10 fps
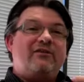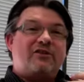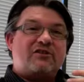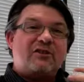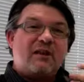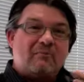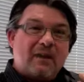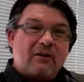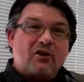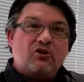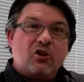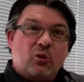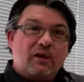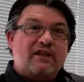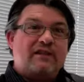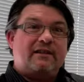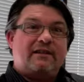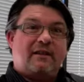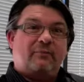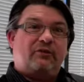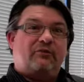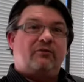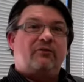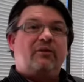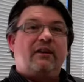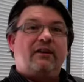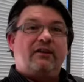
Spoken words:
Just the amount of noise that comes through